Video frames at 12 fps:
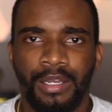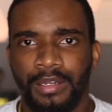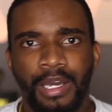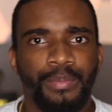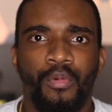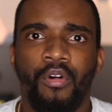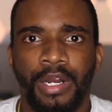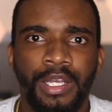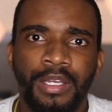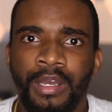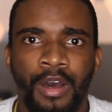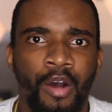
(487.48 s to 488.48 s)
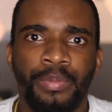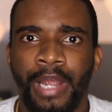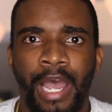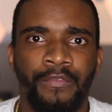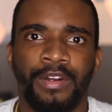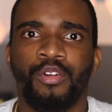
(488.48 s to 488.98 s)
good morning. Hope you're
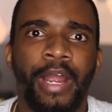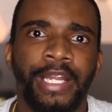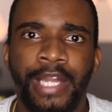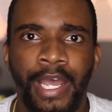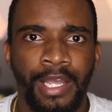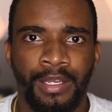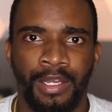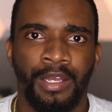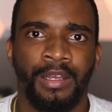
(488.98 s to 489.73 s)
having a great day.